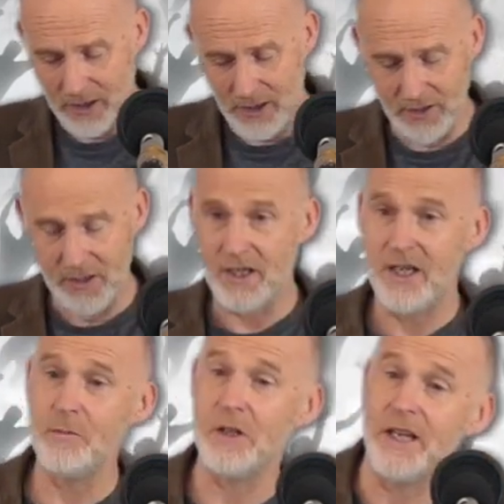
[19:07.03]
And
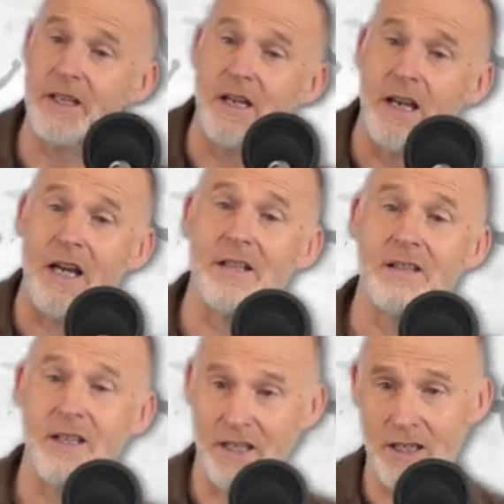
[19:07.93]
Ahimelech had.
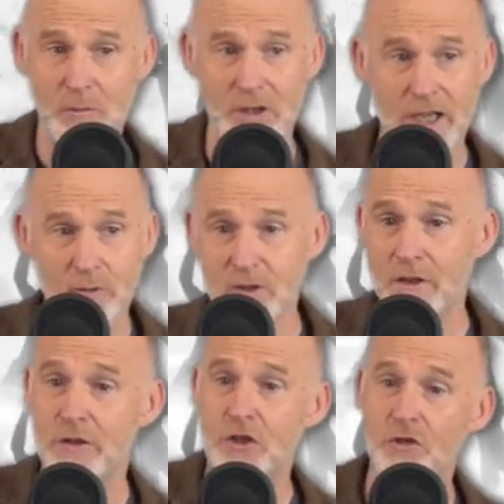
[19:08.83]
Ahimelech was
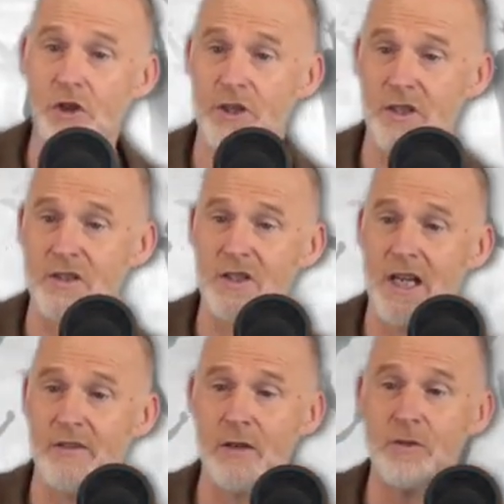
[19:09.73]
very strong in this
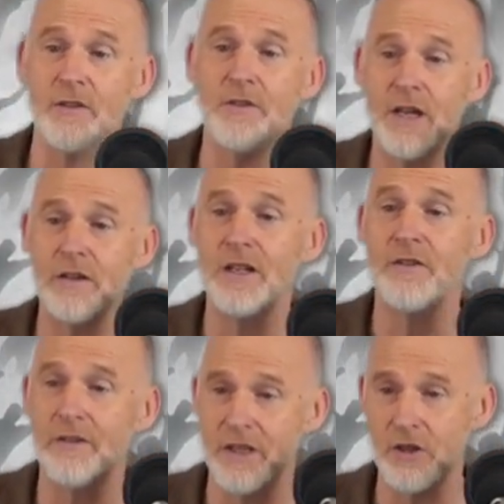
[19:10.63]
area. He was a very,
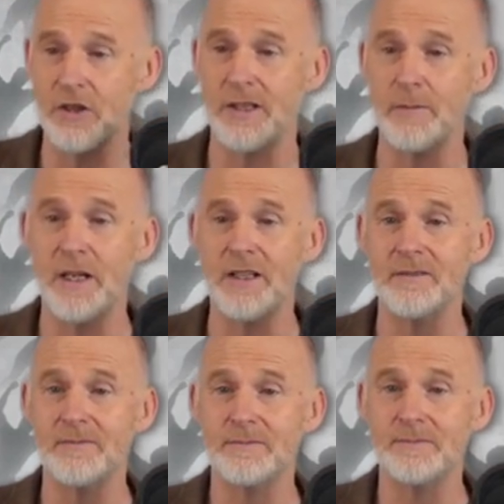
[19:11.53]
very godly man.